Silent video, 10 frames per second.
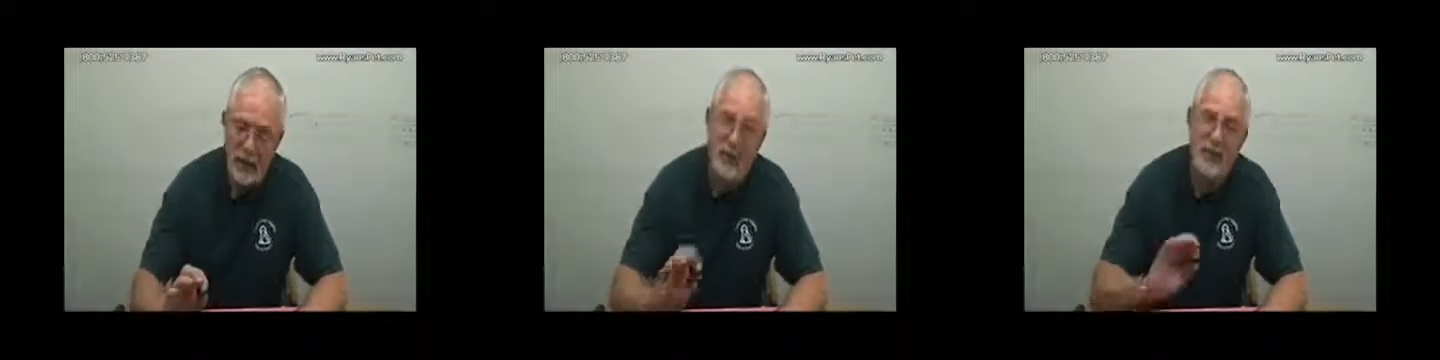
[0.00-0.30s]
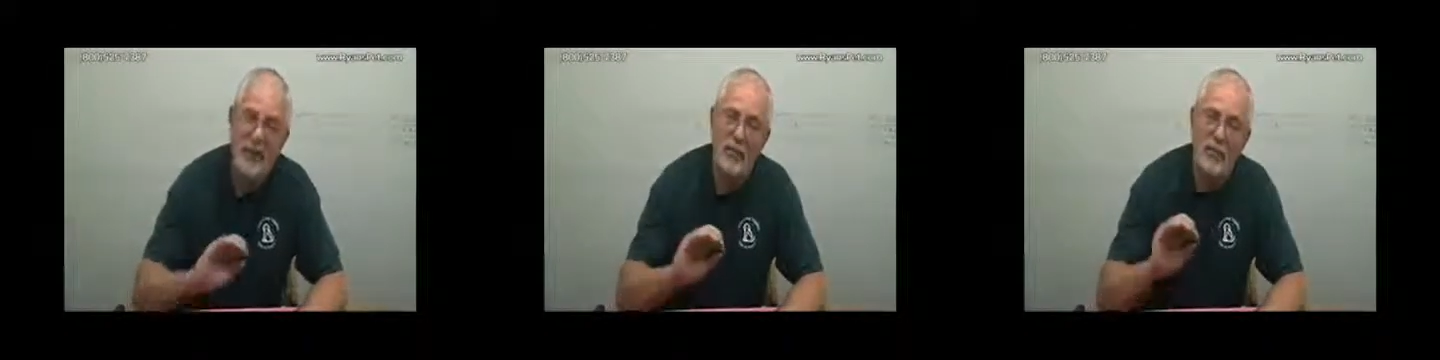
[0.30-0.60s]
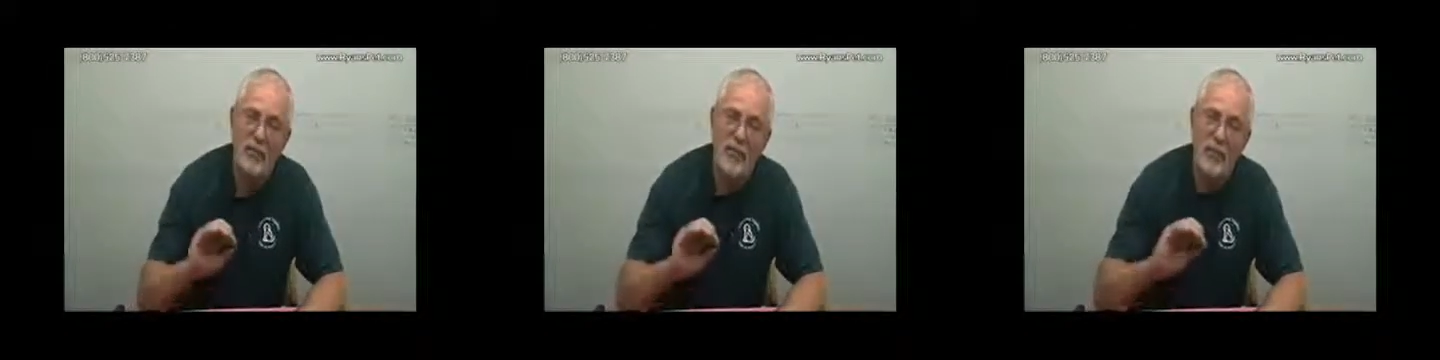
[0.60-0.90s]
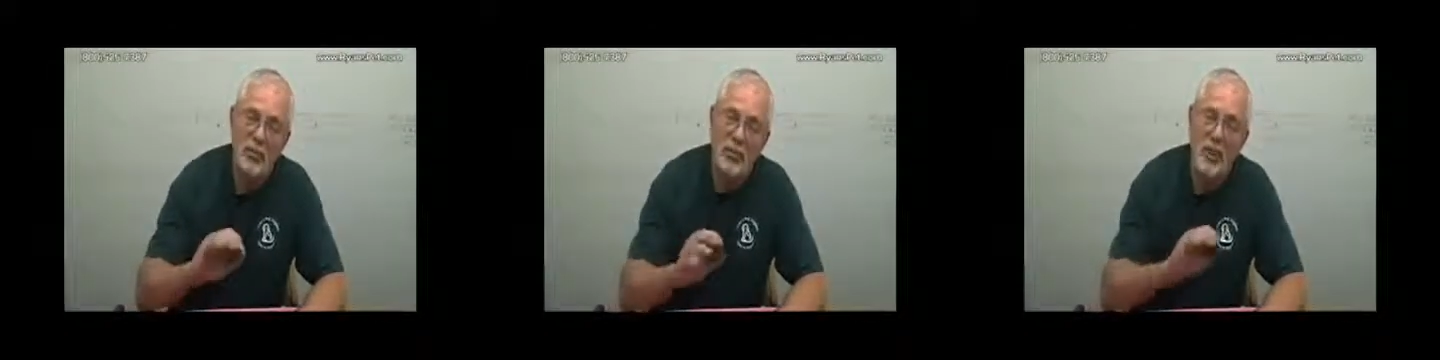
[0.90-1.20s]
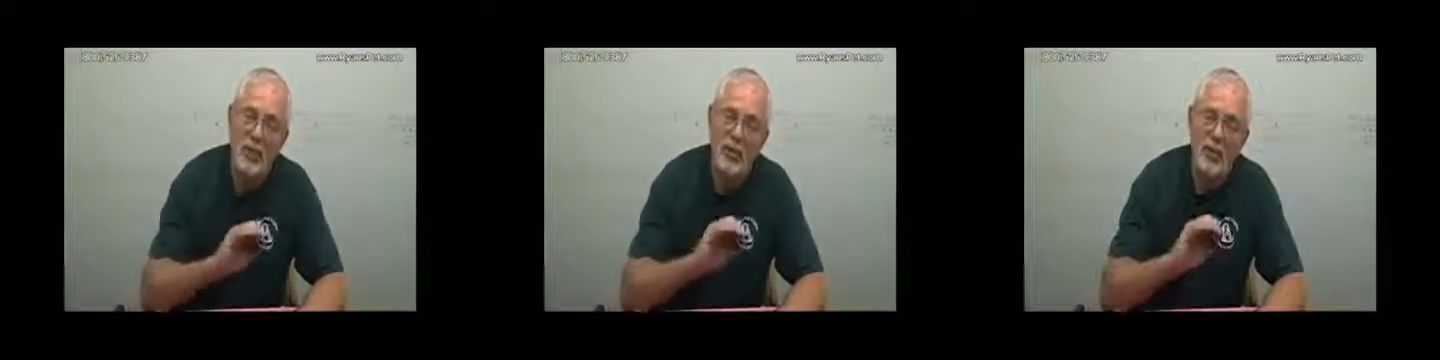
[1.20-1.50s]
and every time you sharpen a
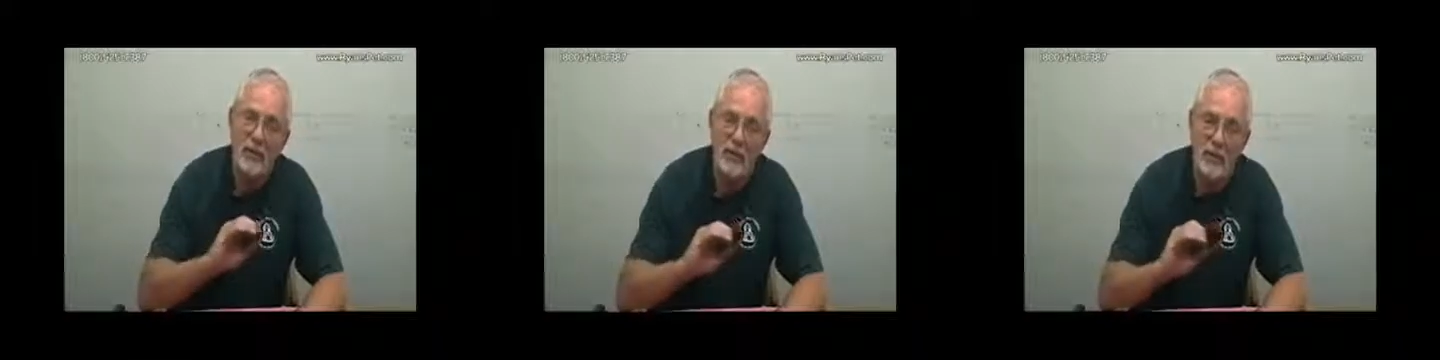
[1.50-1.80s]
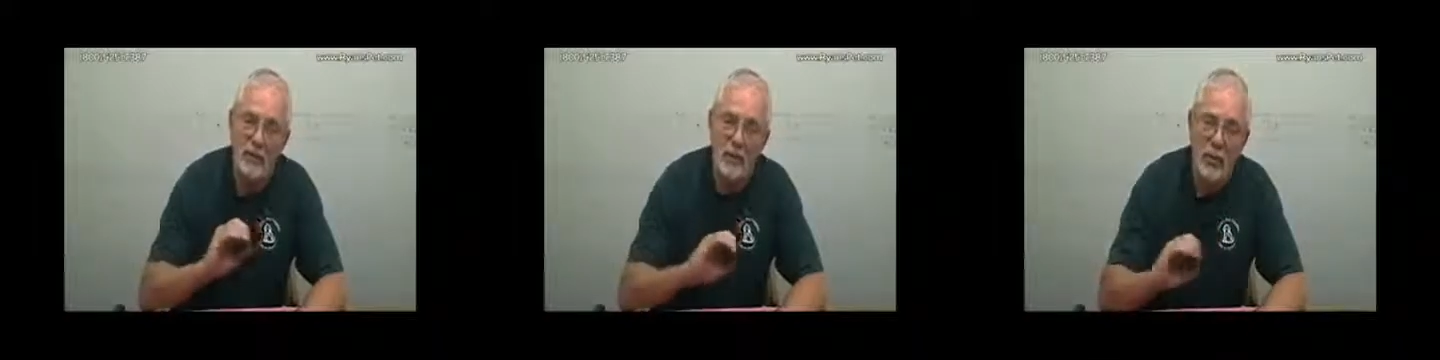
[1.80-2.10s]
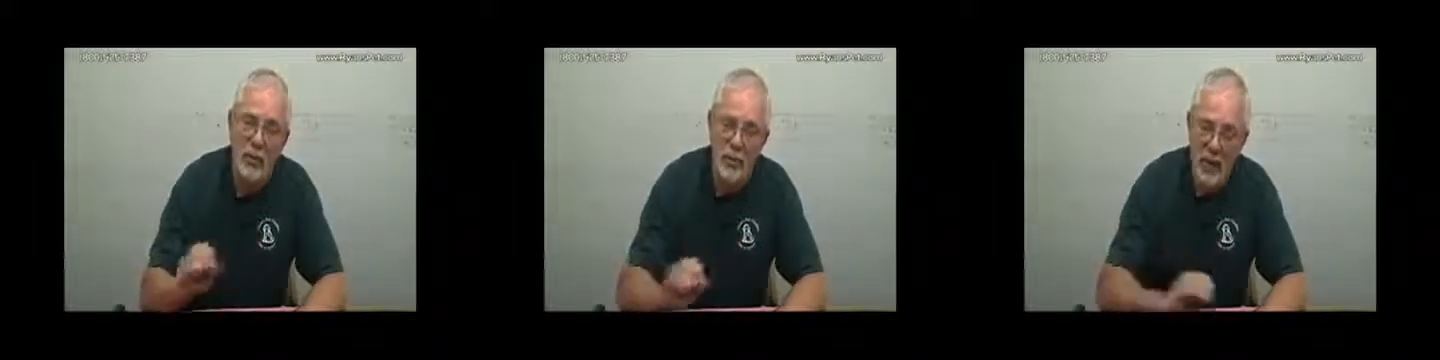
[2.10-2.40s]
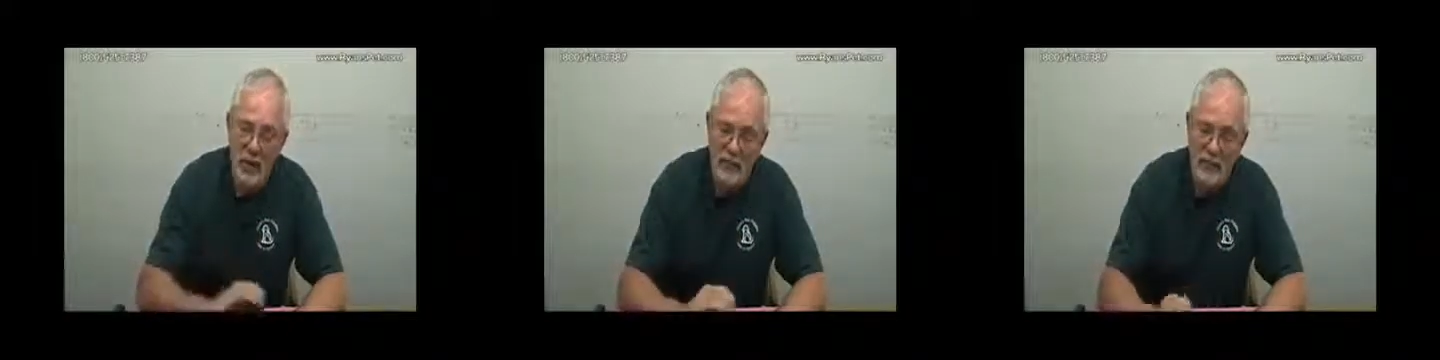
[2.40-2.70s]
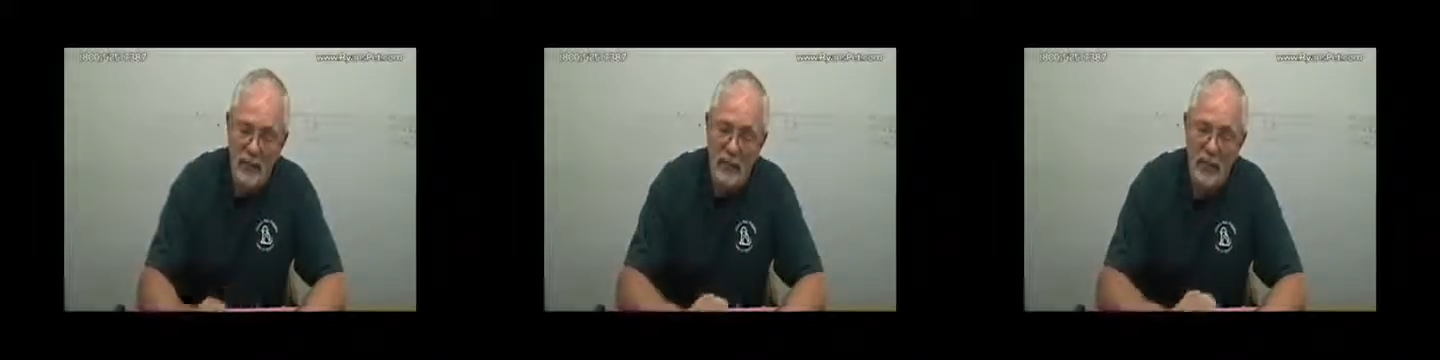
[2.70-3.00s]
blade, you would run it back
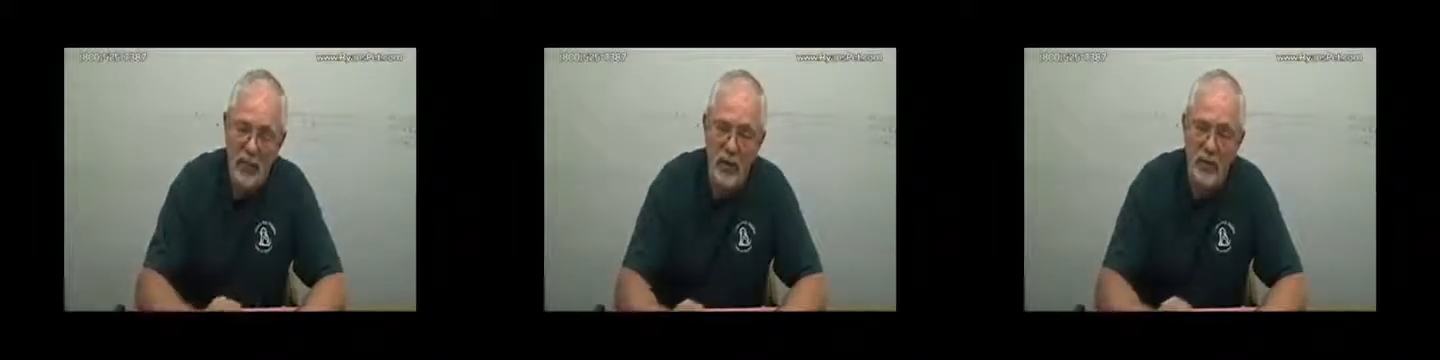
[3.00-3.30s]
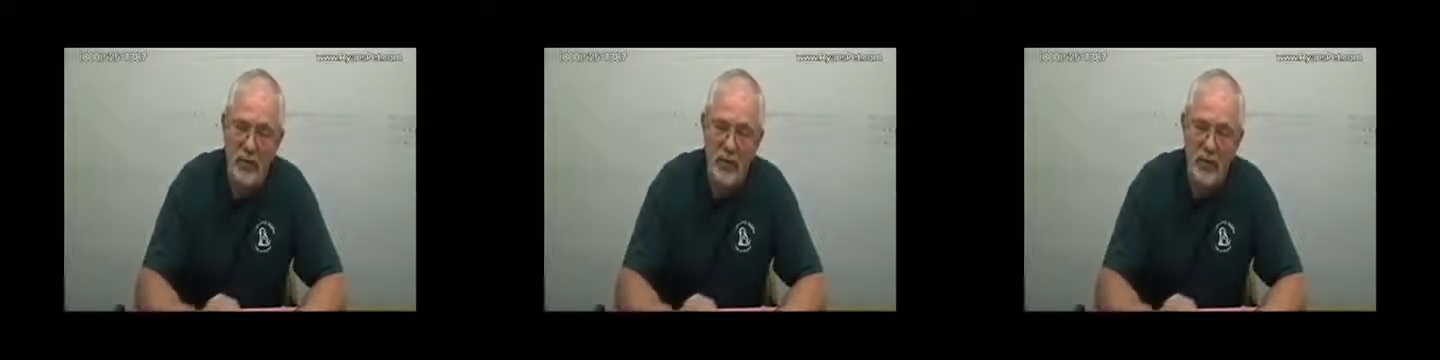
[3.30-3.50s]
and forth on our